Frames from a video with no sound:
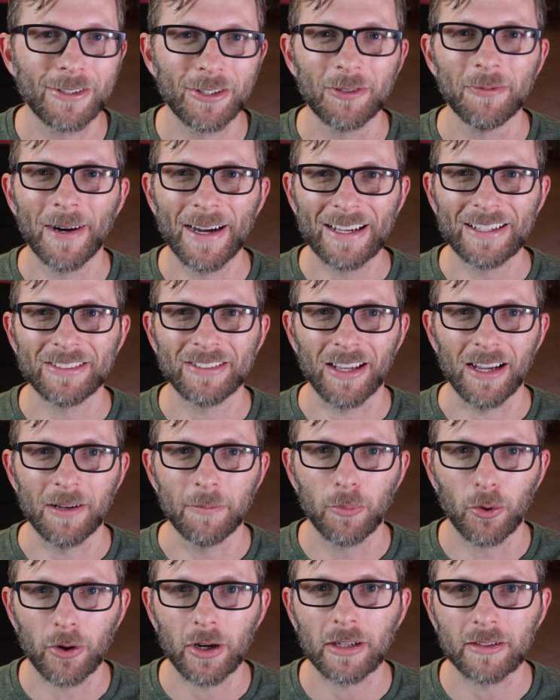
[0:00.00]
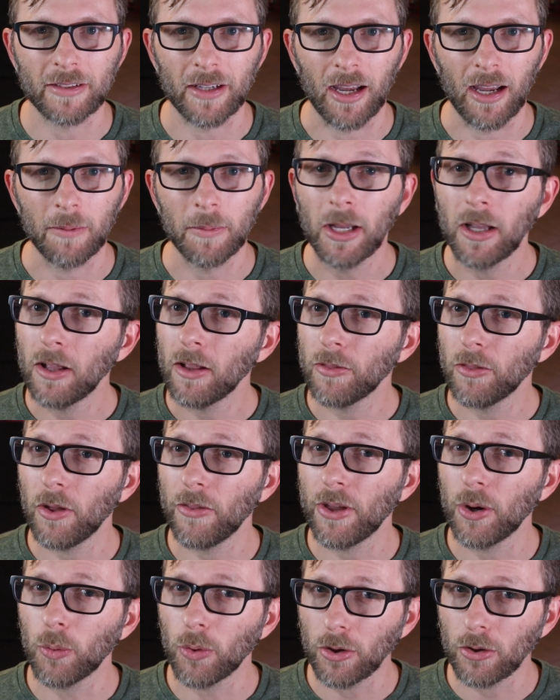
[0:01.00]
until my assigned boarding time,
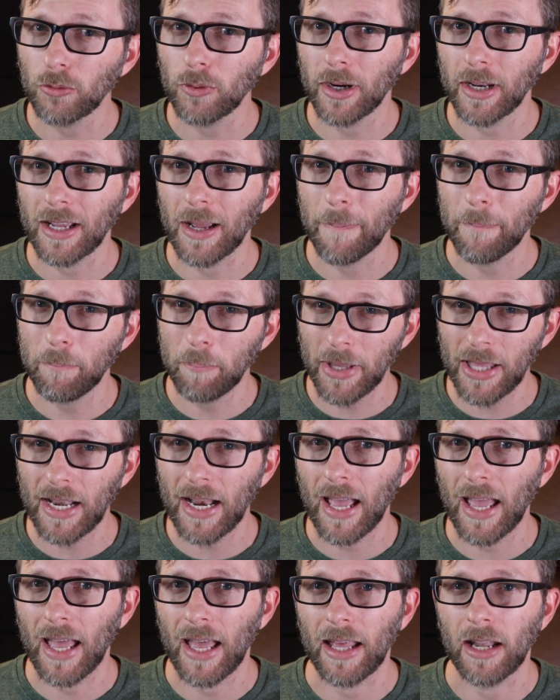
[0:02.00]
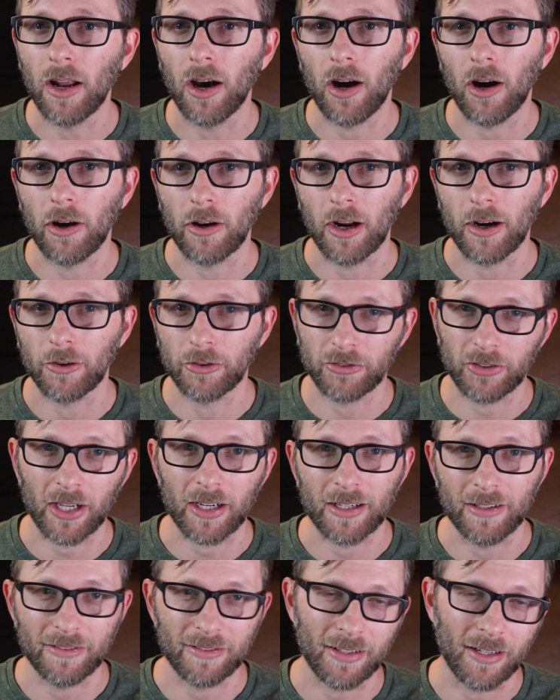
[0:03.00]
though they were running a bit ahead on our
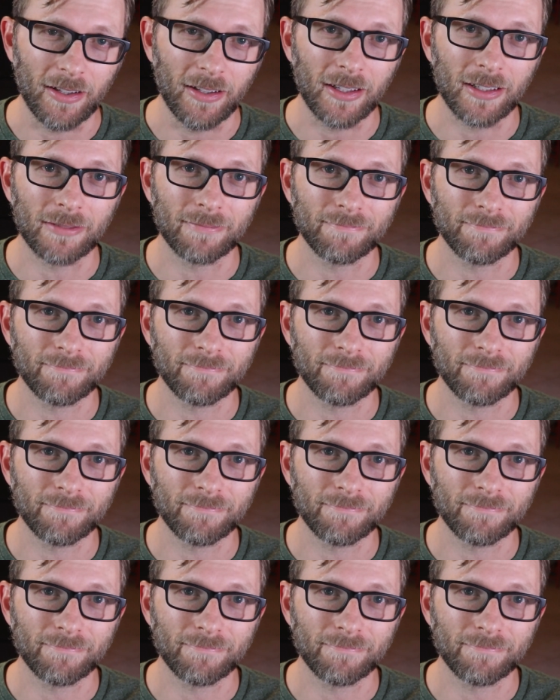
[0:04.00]
second sailing.